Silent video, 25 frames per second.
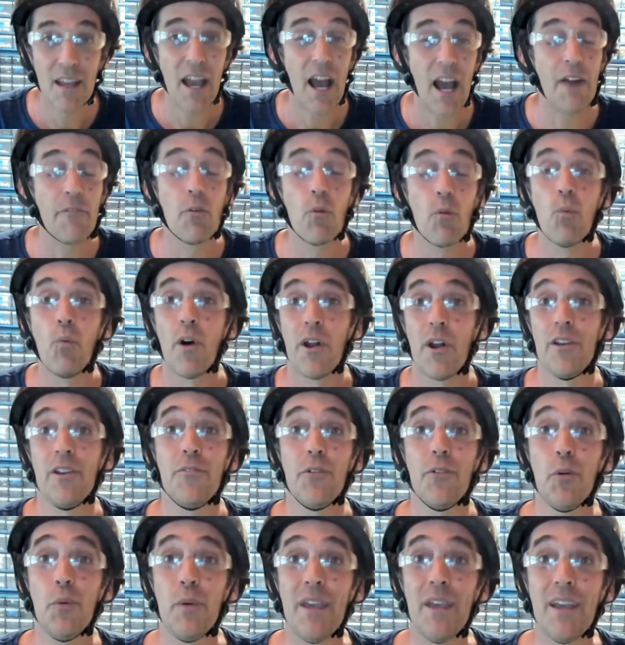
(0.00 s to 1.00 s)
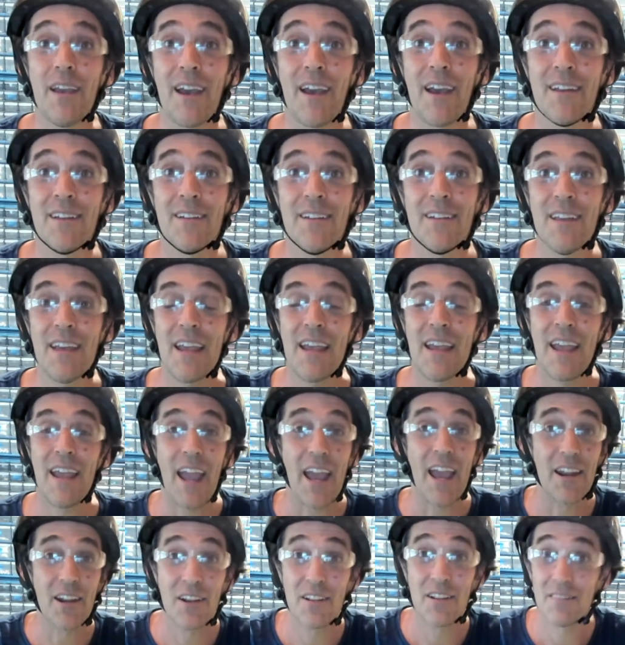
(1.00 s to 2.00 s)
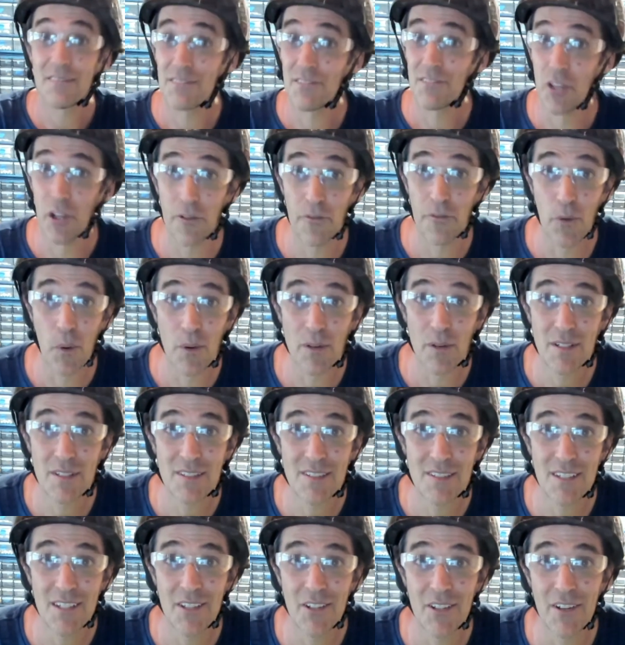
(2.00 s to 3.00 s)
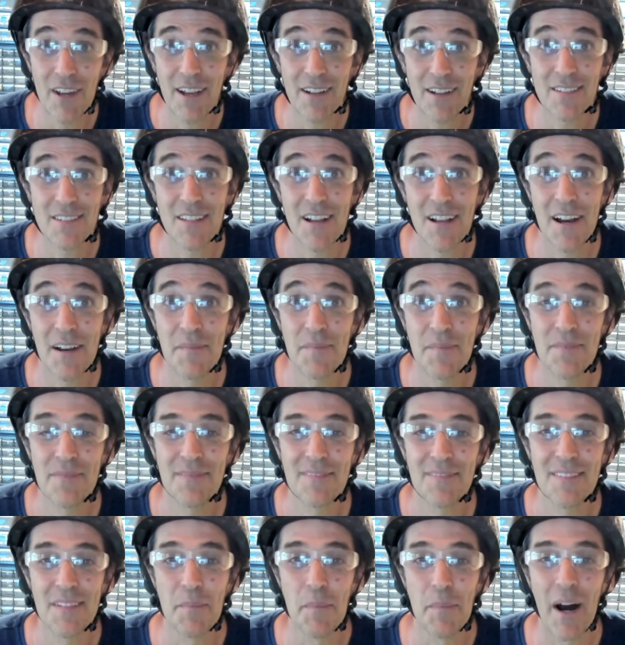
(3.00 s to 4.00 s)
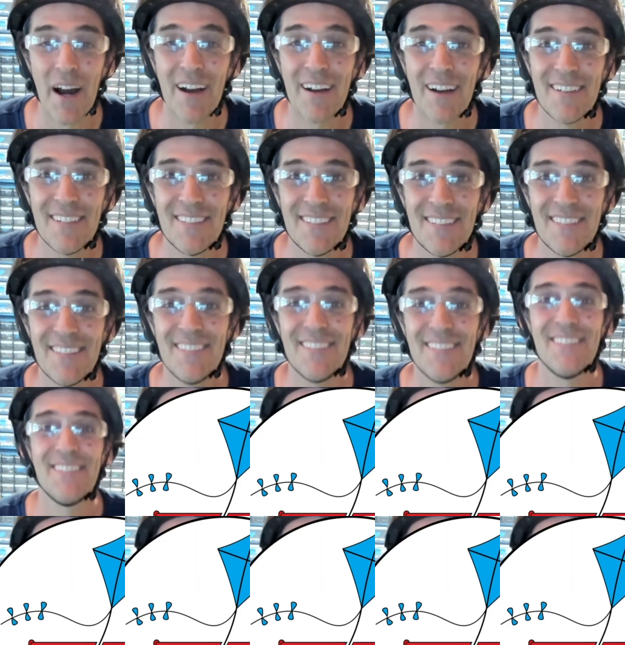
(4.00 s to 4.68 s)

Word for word: Have a wonderful weekend and look forward to seeing you next time. Bye.